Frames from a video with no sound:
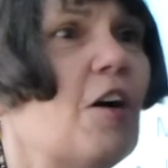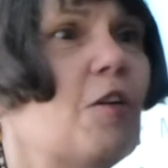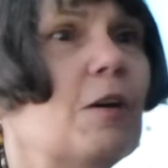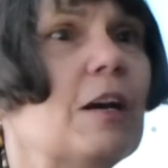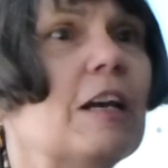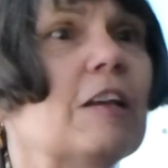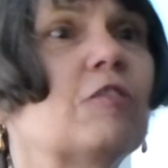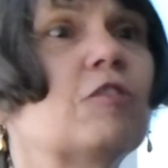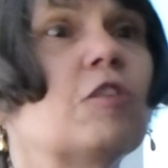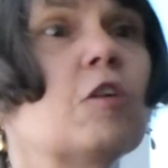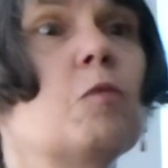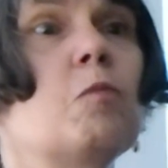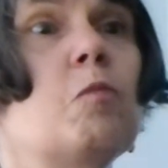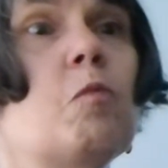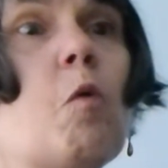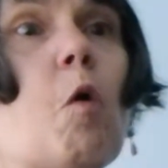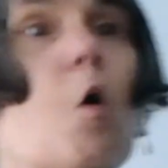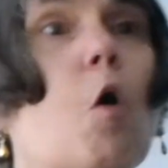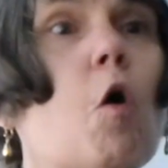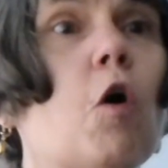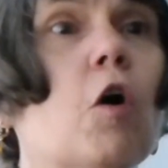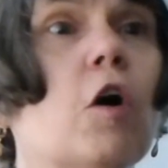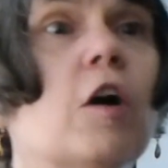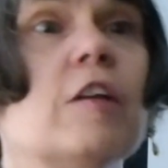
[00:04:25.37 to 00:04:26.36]
it's a
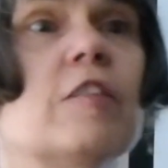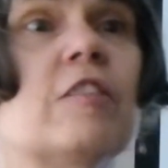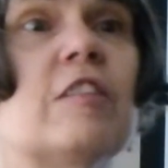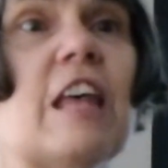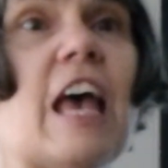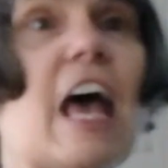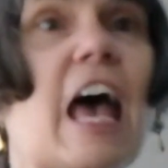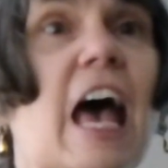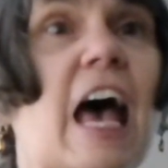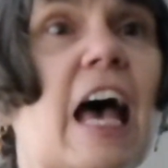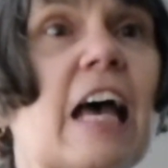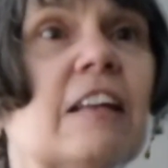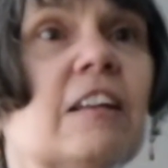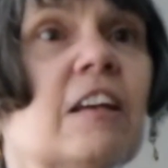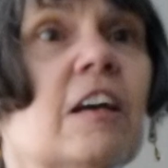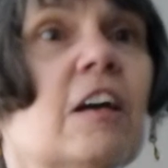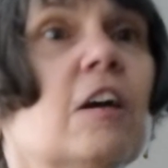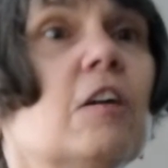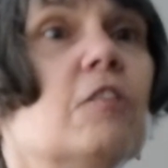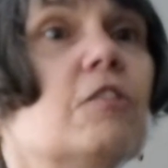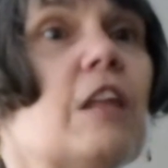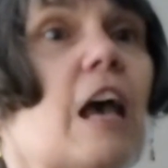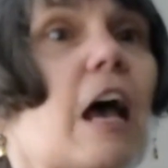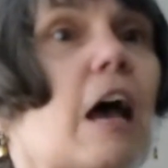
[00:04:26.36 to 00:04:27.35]
war that
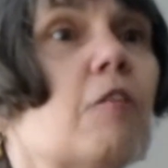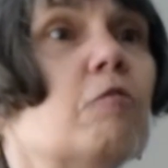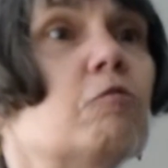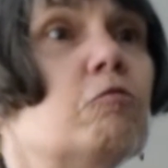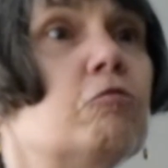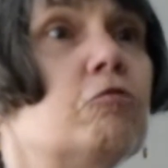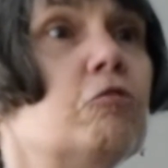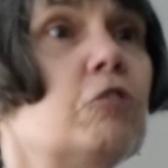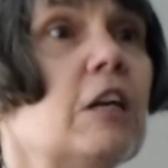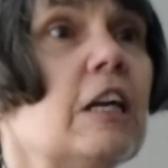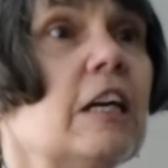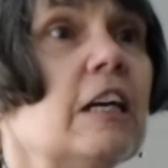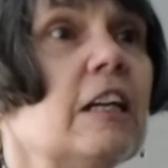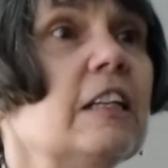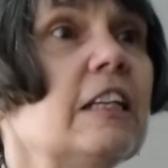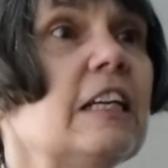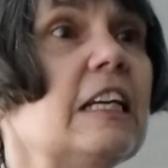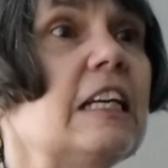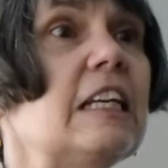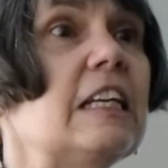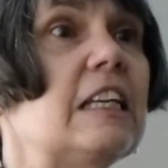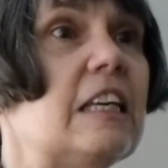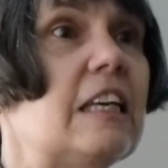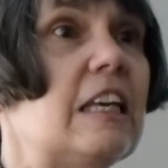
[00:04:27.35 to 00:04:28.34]

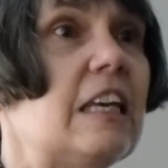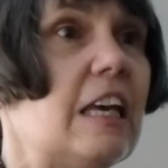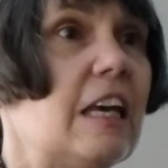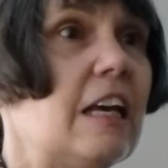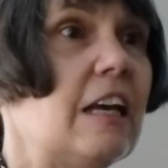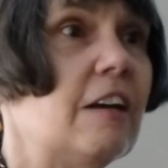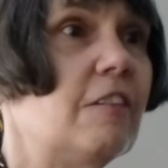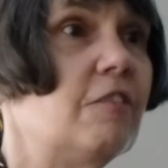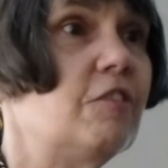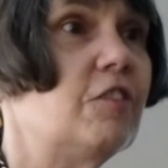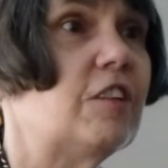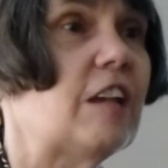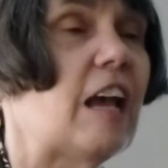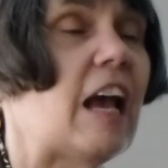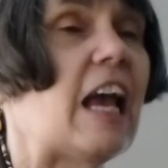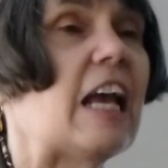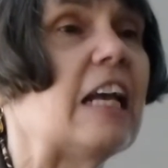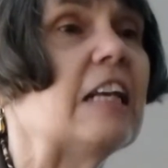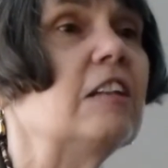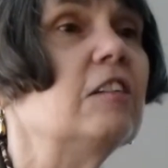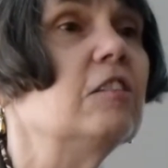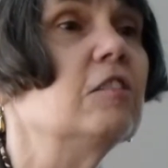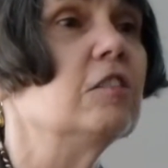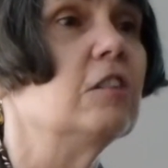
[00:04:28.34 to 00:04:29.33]
really gives a
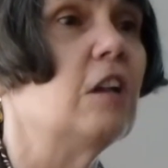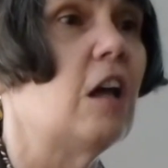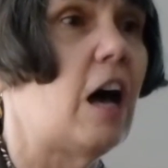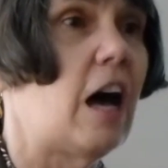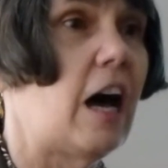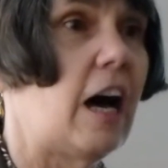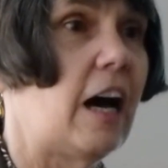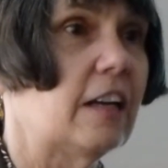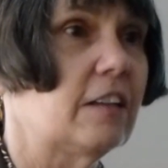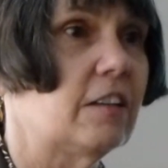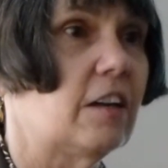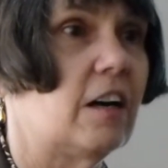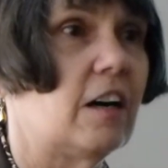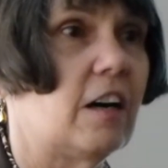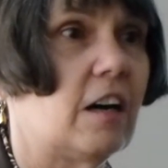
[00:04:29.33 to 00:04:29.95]
lot